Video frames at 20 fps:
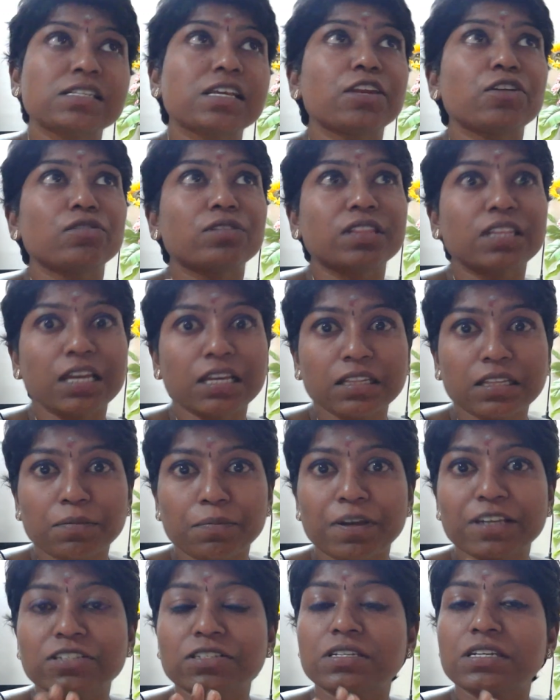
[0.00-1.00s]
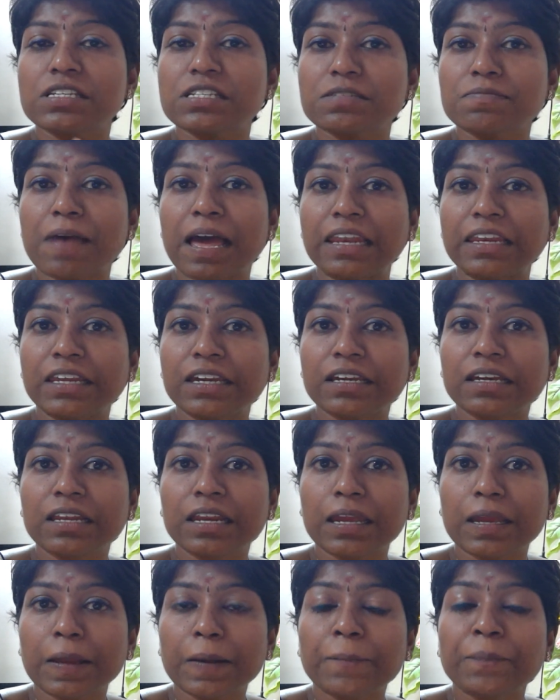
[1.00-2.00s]
Then you think the patient is
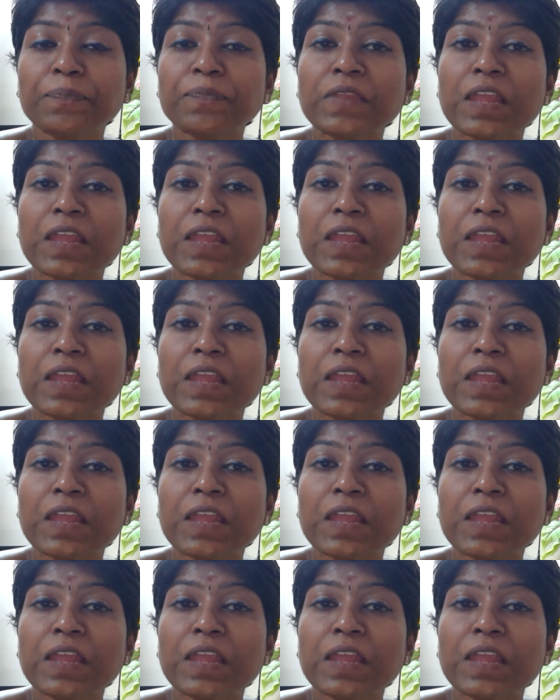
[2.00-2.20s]
malingering.